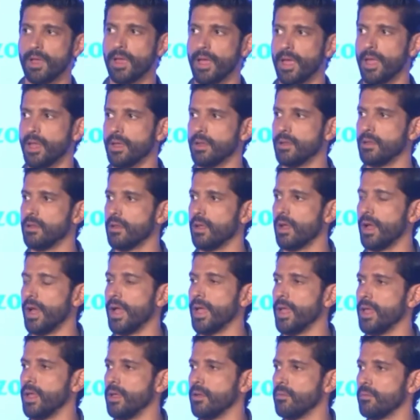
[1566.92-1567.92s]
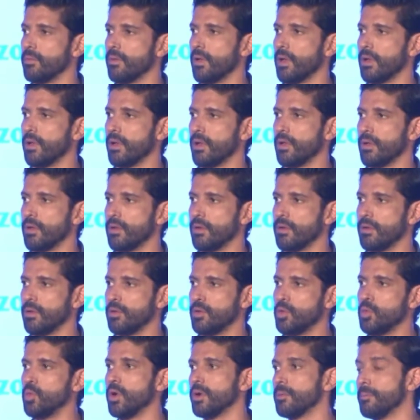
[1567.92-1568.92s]
And I
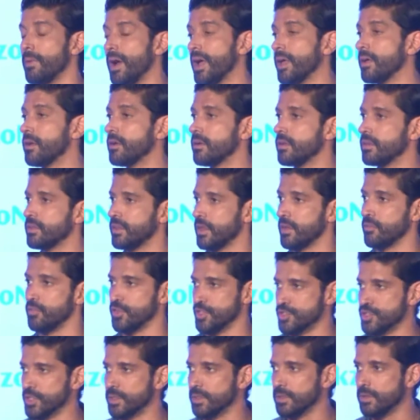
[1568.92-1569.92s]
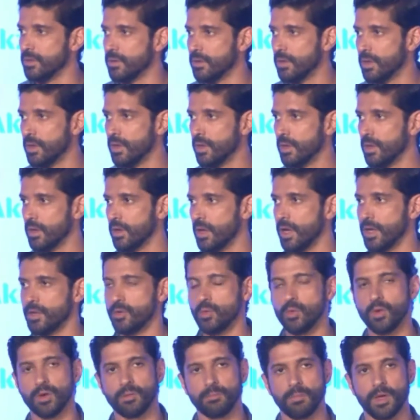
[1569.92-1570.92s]
do admire their vision. I
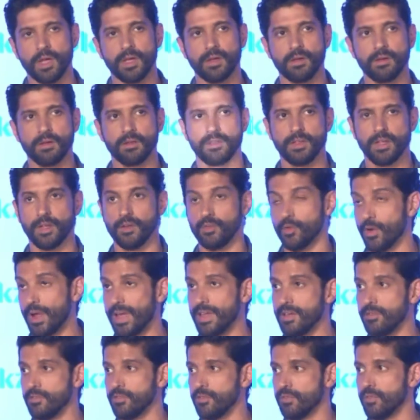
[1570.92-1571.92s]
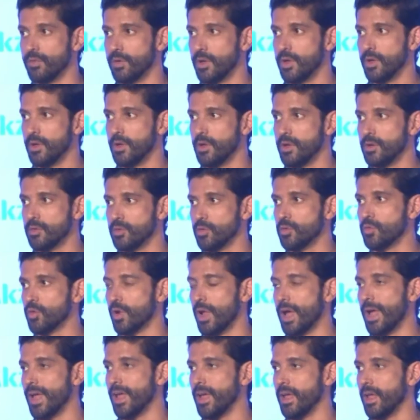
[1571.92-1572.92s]
do admire their drive to
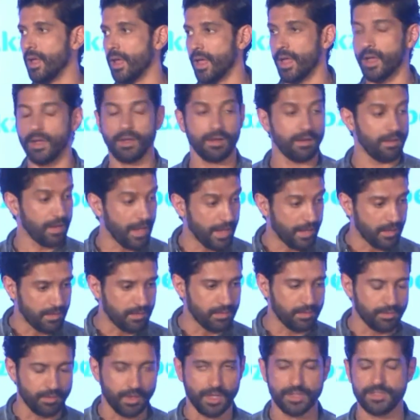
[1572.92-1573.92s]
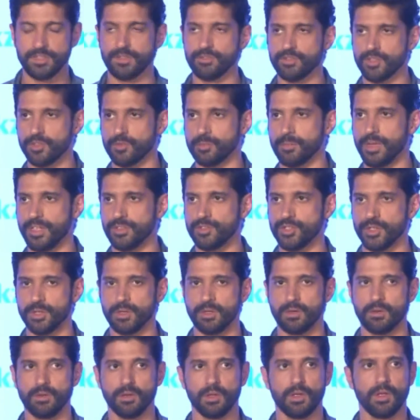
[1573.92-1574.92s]
try and, like Rajiv just
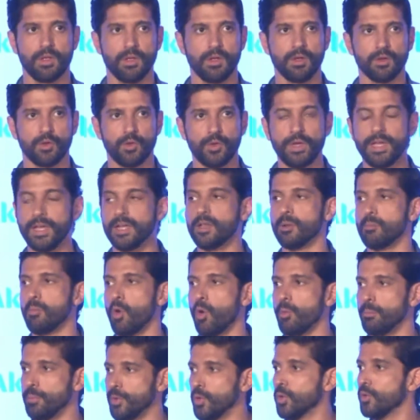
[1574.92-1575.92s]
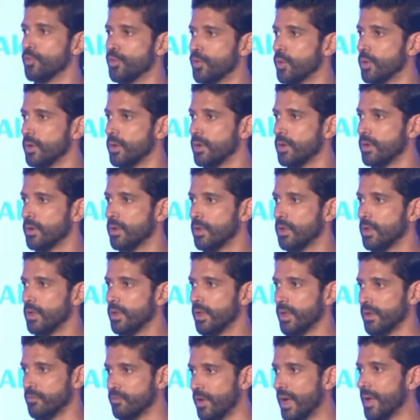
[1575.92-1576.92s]
mentioned, create a more beautiful
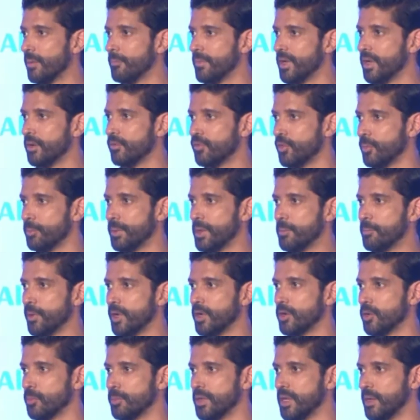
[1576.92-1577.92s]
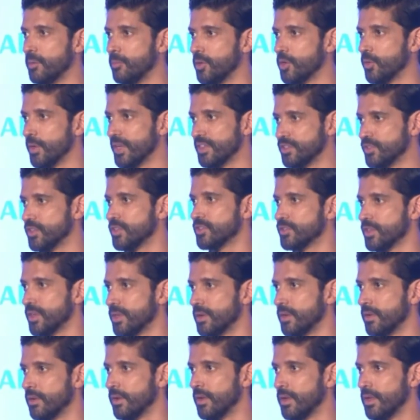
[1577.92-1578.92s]
environment for people to be able to exist in.
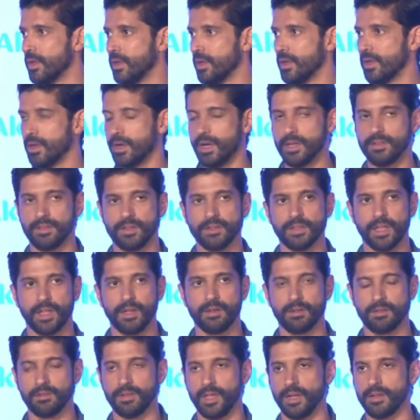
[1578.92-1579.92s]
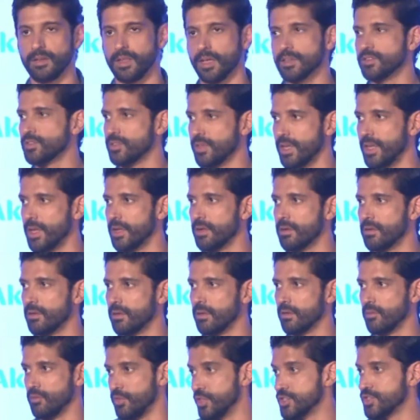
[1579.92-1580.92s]
I think that that does take
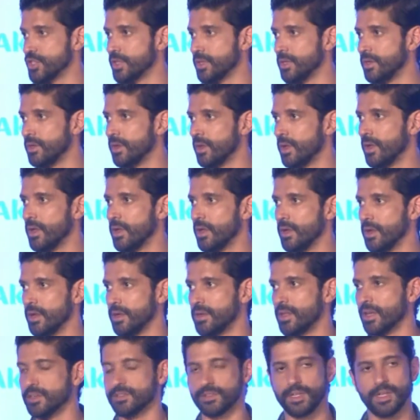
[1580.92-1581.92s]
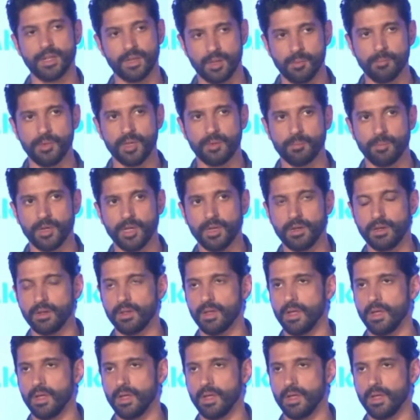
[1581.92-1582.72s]
vision. It does take commitment.